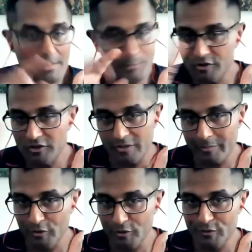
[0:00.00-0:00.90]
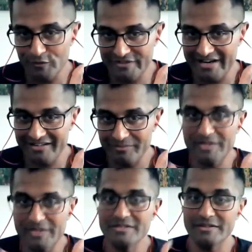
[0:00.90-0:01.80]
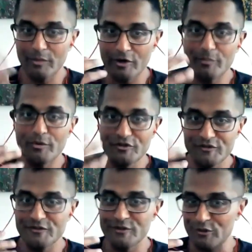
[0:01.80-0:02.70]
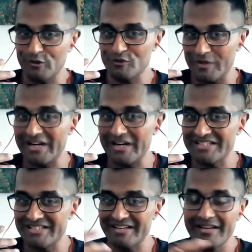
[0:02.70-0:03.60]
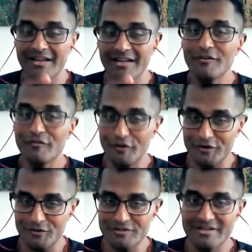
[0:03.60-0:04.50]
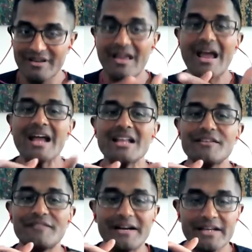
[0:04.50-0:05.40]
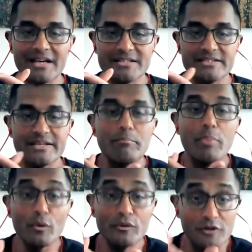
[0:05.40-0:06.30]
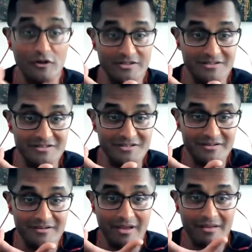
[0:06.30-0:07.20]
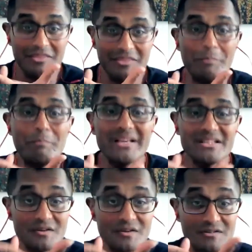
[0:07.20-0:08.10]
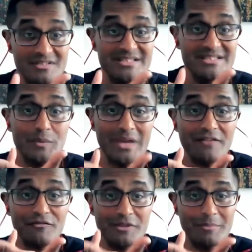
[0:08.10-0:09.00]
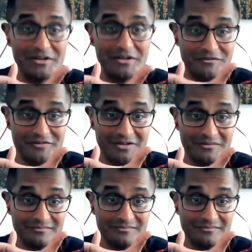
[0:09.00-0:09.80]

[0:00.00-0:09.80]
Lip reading: I'm not talking about glucose yet, because the body produces glucose when it needs it. Fructose and the fatty acids are both toxins, the biggest toxins that we have for the mitochondria.